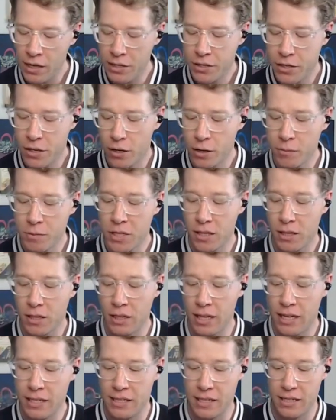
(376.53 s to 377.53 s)
in terms of the
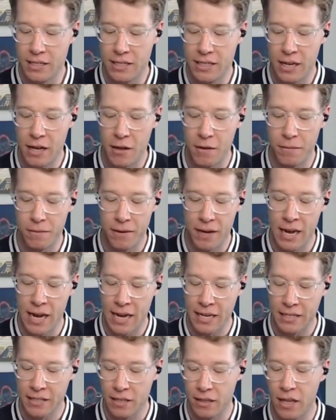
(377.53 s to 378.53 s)
lens itself, it
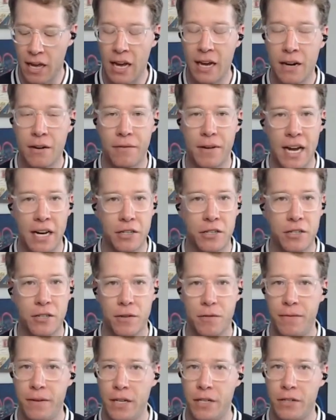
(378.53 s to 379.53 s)
has a lot of
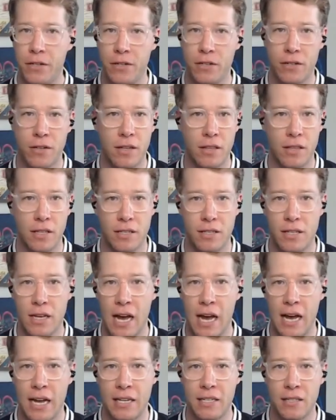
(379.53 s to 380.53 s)
extra features on the
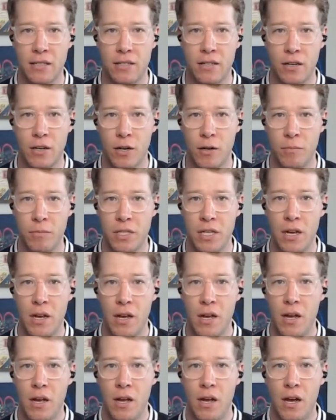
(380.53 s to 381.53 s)
sides in terms
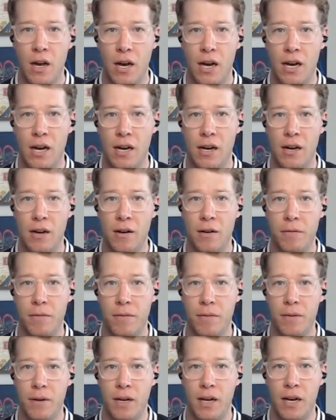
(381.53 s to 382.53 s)

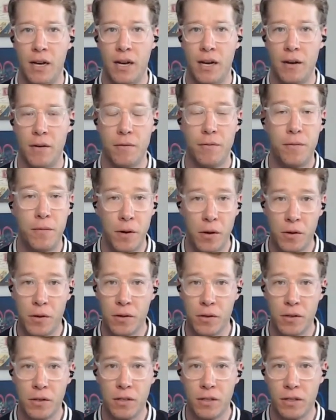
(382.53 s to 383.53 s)
of
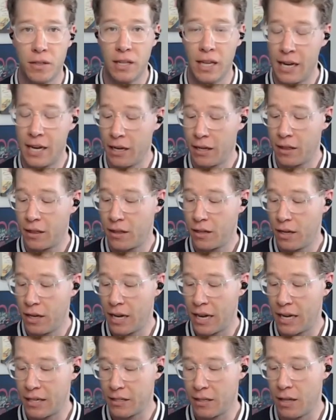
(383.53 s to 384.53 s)
focal length.
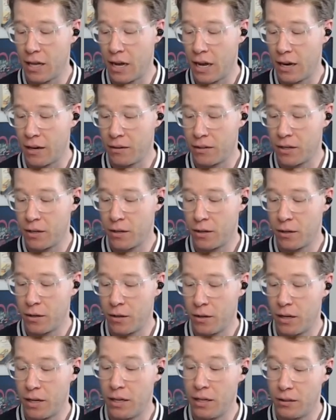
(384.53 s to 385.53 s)
It has a lot
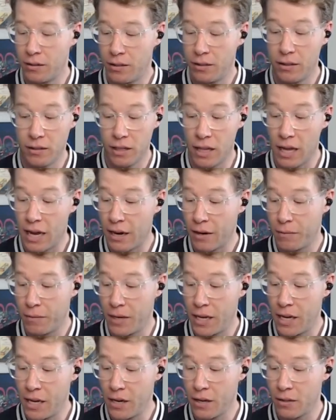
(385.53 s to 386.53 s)

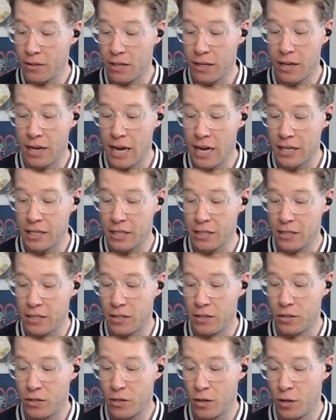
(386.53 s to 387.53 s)
of gears and gadgets
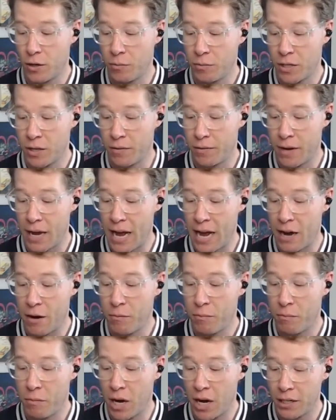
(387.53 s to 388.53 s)
in terms of how
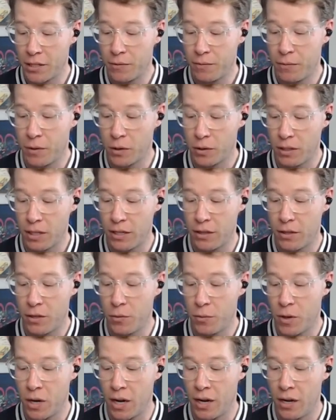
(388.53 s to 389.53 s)
much focal length
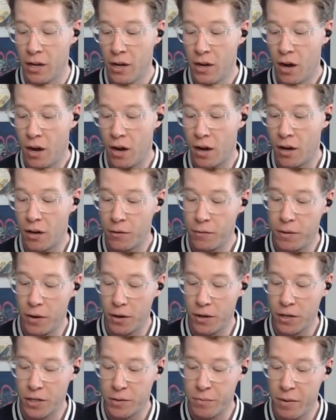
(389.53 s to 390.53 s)
you want,
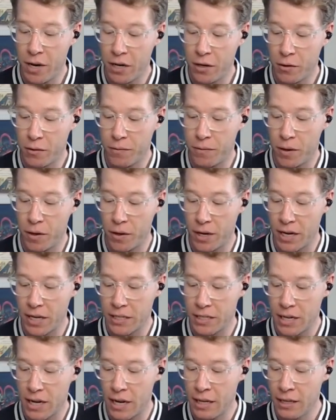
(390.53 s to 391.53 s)
autofocus, manual
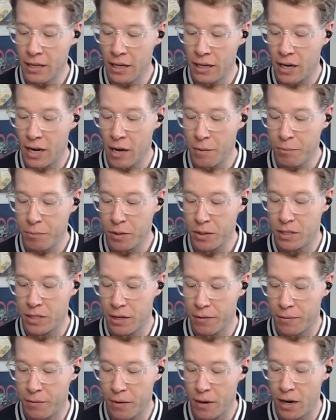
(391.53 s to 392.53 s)
focus, and then a couple
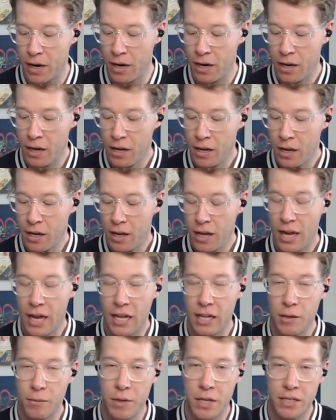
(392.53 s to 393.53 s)
different
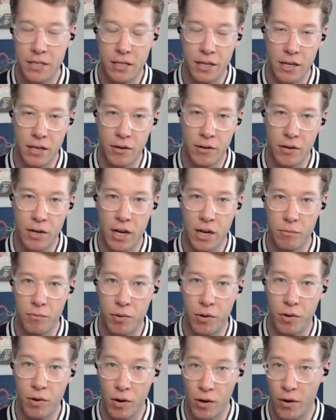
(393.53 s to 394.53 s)
elements that you can
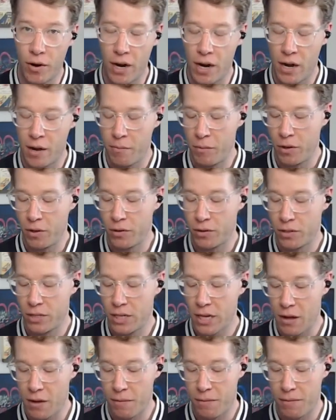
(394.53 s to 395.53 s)
program
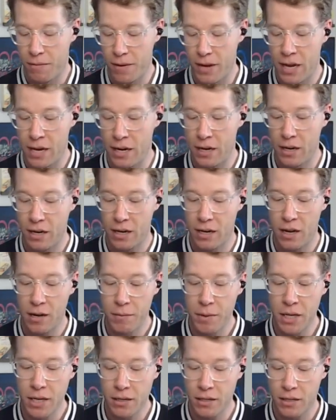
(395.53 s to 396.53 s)
yourself. And
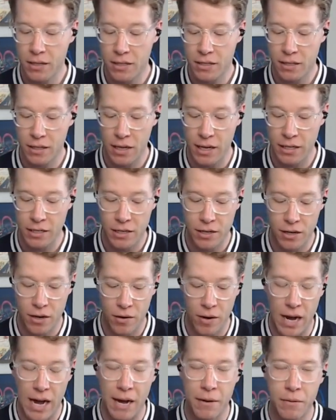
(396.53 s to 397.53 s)
coming into this lens,
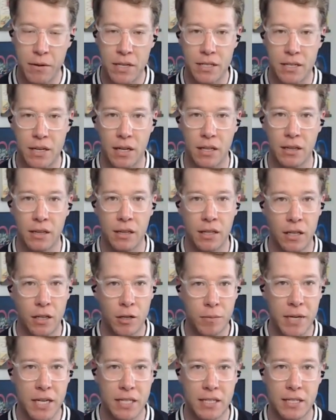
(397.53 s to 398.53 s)
I was a
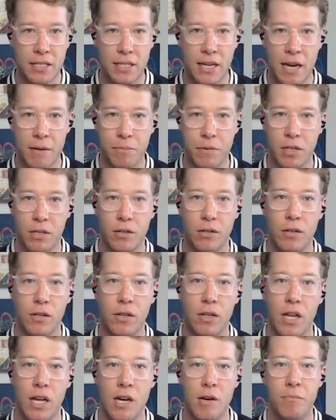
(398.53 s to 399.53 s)
little bit
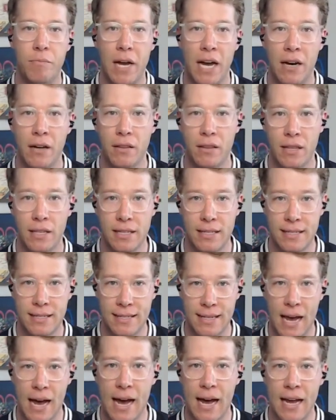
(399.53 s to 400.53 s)
skeptical about the
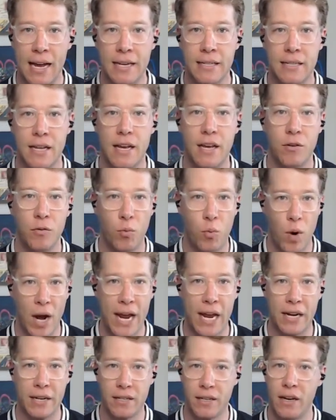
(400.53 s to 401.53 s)
size and
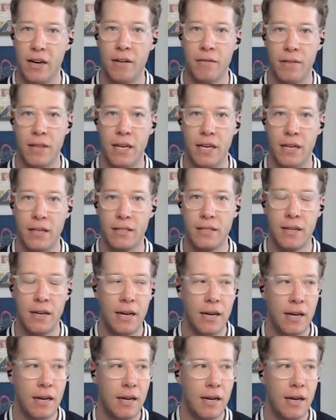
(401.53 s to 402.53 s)
weight of this.
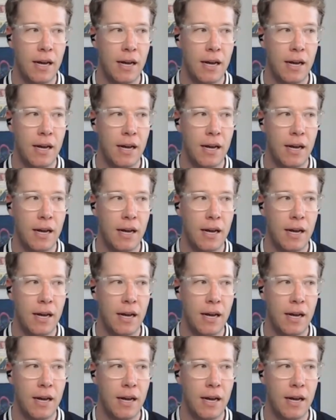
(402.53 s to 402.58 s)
